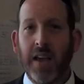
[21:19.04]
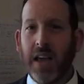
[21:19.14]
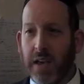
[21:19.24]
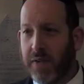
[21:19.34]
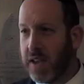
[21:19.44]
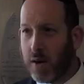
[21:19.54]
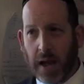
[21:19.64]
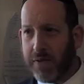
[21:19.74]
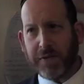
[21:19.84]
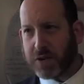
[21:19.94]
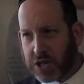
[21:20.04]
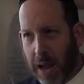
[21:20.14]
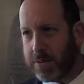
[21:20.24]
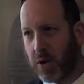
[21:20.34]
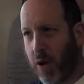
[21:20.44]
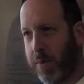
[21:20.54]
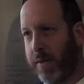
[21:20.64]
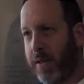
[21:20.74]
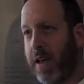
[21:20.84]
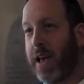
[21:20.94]
Even for Shabbos, you don't
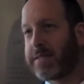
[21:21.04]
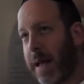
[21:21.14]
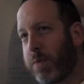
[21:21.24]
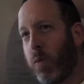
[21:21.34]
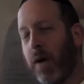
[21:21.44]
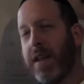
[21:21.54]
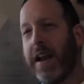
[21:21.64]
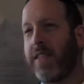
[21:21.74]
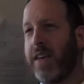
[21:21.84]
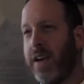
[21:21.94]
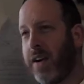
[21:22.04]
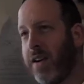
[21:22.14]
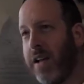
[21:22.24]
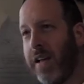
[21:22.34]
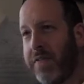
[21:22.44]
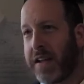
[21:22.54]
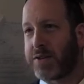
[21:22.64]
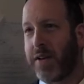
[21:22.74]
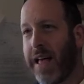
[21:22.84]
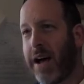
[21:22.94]
open, except one night of the year that
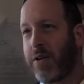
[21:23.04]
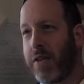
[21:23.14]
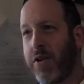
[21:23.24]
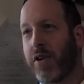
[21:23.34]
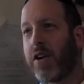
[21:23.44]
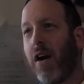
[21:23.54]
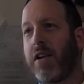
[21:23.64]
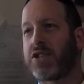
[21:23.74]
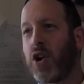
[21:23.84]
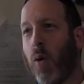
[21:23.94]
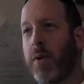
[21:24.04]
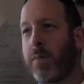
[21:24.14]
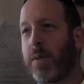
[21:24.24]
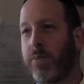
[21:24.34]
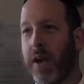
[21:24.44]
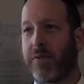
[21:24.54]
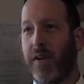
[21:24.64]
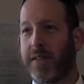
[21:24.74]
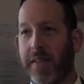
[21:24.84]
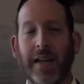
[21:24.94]
you're allowed and you're encouraged to open up the break
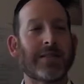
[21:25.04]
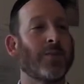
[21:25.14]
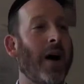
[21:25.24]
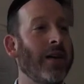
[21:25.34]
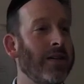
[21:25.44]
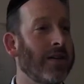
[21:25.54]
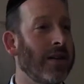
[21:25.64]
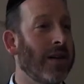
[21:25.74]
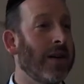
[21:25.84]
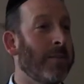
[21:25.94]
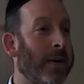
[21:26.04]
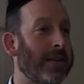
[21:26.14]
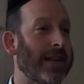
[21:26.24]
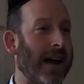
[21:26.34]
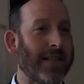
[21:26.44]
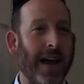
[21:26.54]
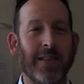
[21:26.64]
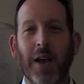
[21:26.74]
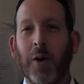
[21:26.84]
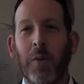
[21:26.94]
front. And that's when? Pesach night,
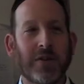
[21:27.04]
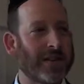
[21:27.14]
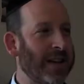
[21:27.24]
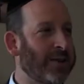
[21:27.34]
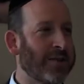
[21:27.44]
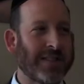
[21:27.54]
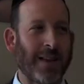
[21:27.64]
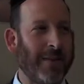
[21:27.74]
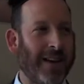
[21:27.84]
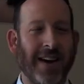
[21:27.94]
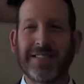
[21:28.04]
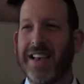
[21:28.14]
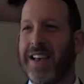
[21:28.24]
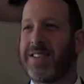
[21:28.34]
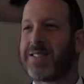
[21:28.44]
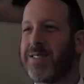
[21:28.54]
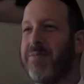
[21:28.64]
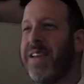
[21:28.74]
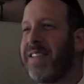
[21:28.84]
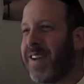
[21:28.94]
which is interesting because so
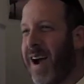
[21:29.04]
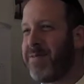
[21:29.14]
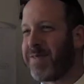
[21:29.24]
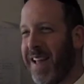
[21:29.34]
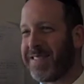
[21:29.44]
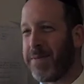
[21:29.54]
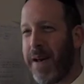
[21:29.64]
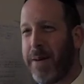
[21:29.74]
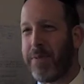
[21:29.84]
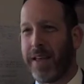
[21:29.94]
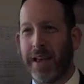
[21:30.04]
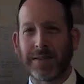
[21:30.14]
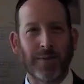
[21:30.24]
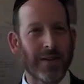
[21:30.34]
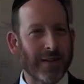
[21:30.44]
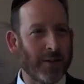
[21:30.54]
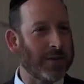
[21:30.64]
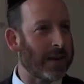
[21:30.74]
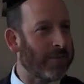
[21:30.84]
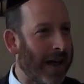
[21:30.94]
many times what ends up happening is we're
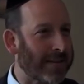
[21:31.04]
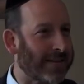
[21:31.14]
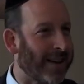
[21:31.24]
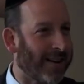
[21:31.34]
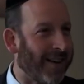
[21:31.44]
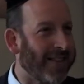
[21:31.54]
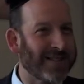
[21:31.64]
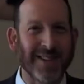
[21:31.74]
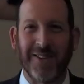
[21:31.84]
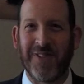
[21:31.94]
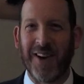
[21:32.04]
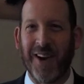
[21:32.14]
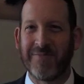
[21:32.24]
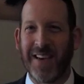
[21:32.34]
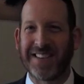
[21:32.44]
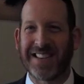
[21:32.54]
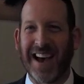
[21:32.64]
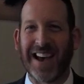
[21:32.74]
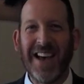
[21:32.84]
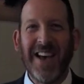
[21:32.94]
using plastic or other stuff on Pesach,